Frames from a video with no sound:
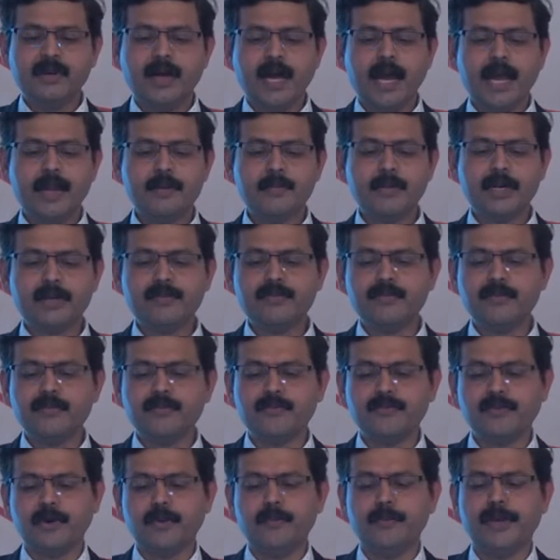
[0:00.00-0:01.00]
but
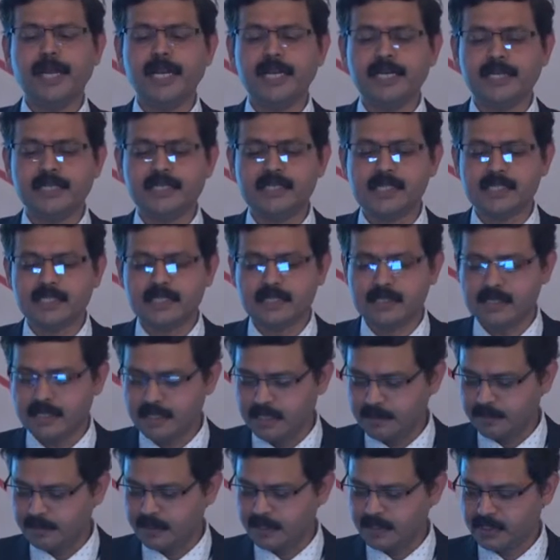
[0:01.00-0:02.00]
for male it is just
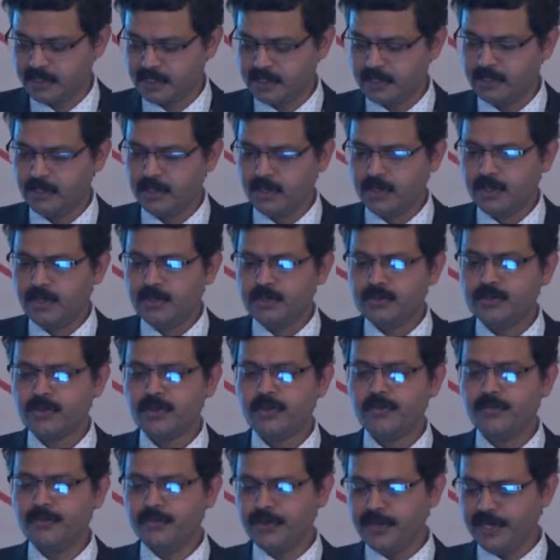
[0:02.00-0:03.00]
30%.
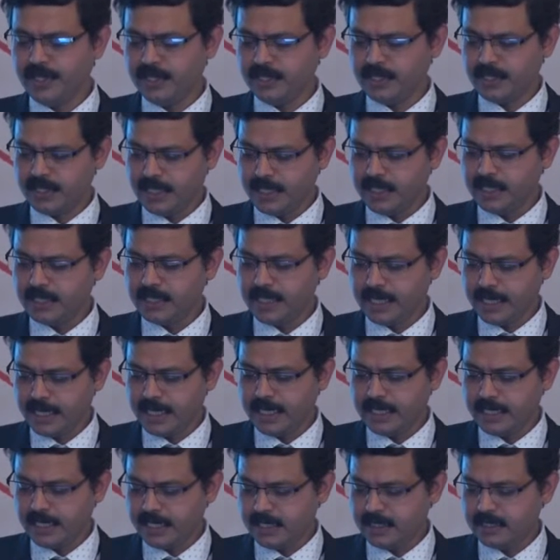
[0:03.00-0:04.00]
So, we think
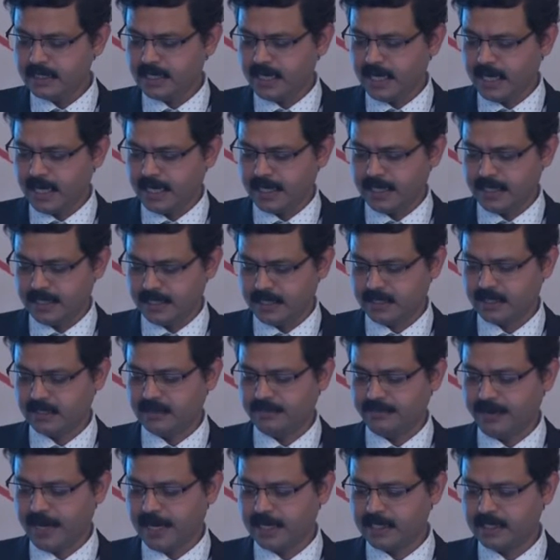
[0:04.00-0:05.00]
there is a risk
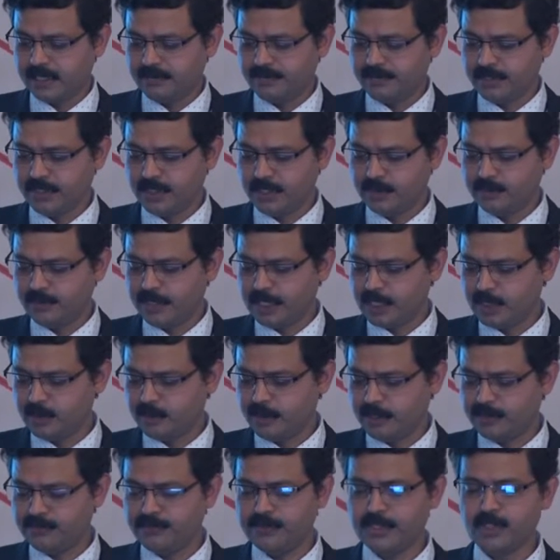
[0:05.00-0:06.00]
factor which is very
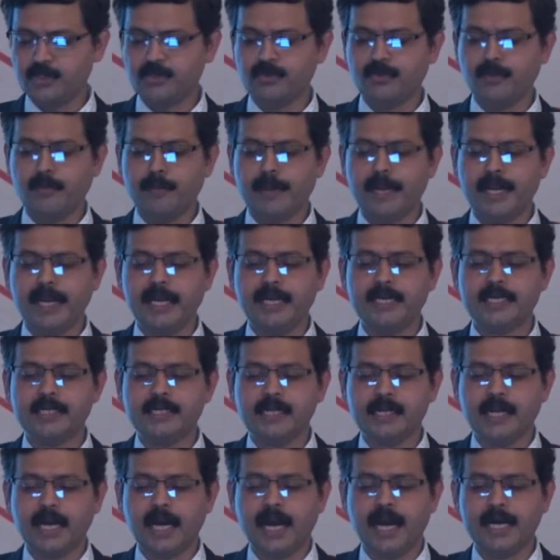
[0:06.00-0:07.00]
specific to women and
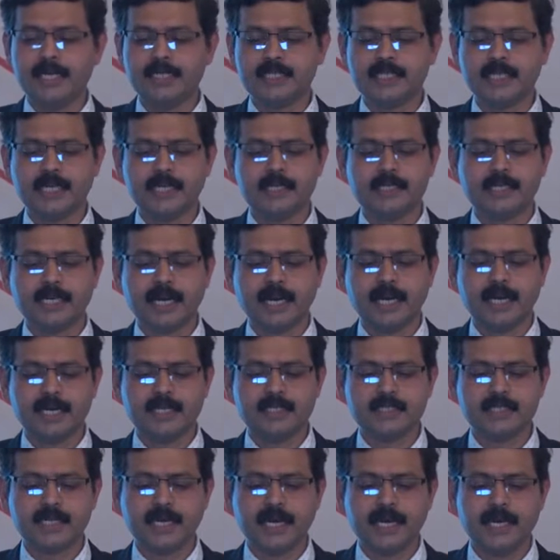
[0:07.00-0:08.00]
high
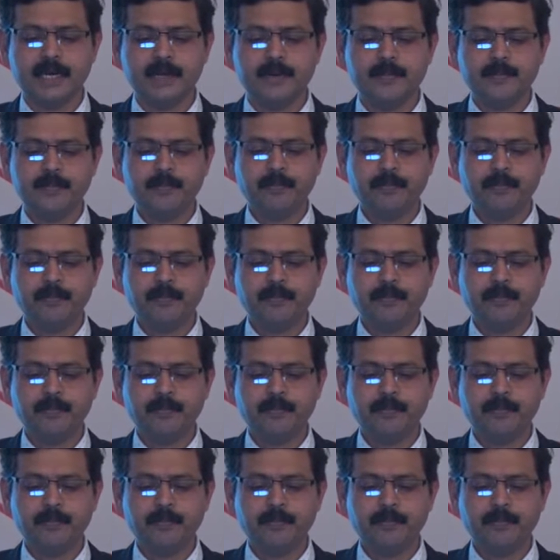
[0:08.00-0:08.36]
triglyceride.